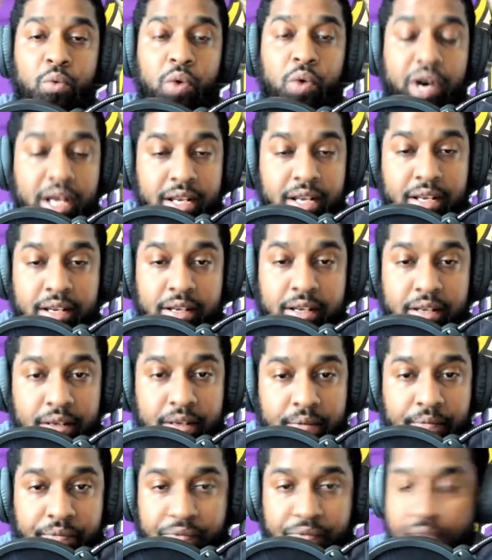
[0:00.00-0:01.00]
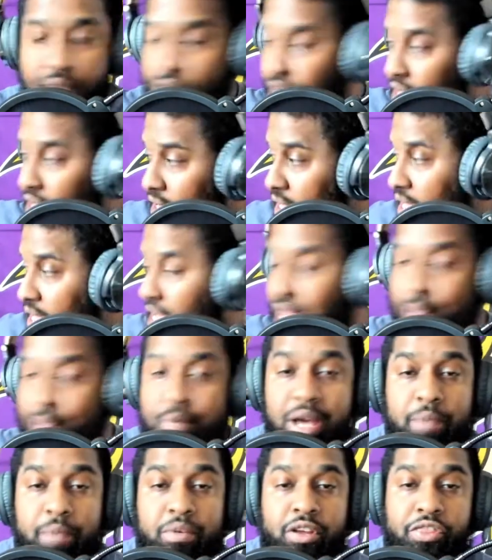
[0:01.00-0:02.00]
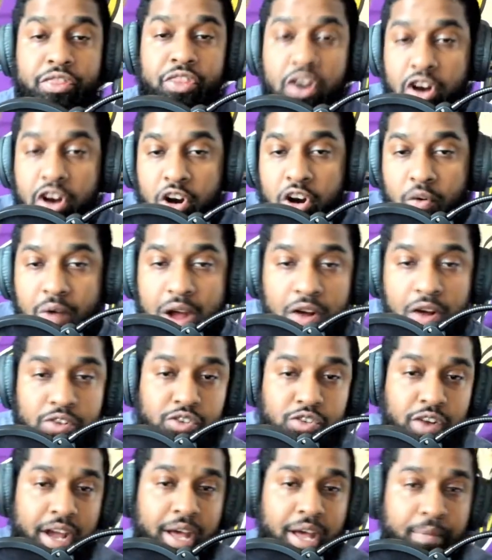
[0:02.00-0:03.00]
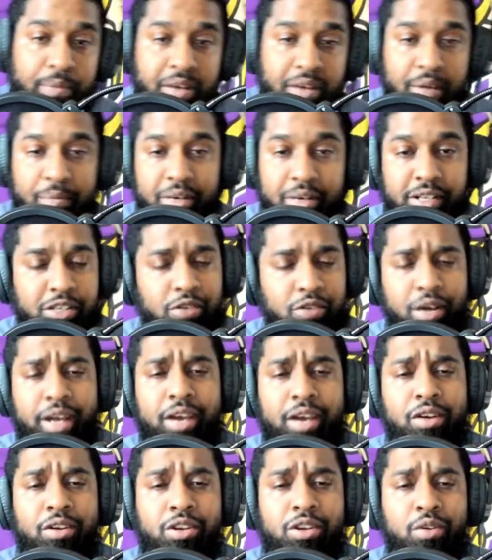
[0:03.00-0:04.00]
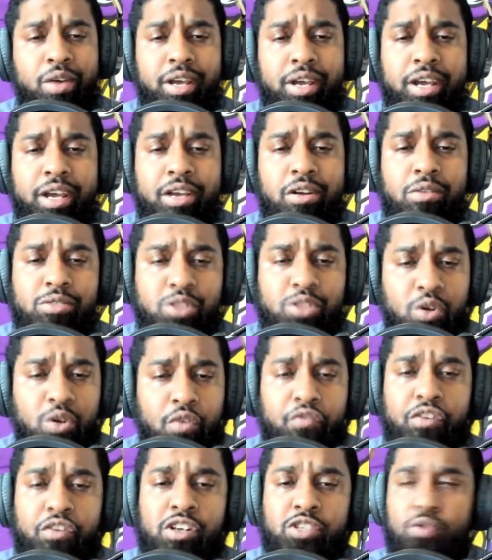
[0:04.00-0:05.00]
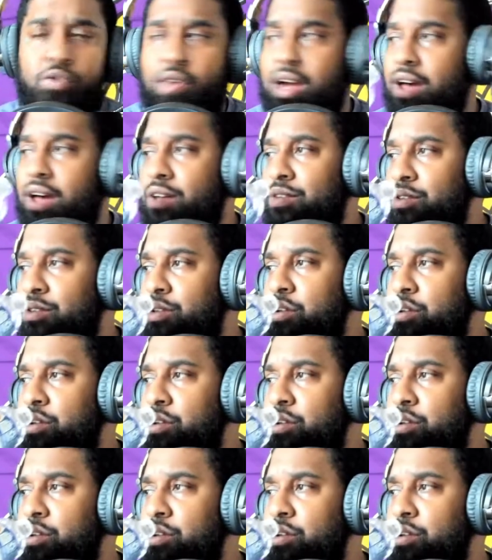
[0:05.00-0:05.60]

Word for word: one and maybe a third round draft pick, but you ain't getting you ain't getting no two first round.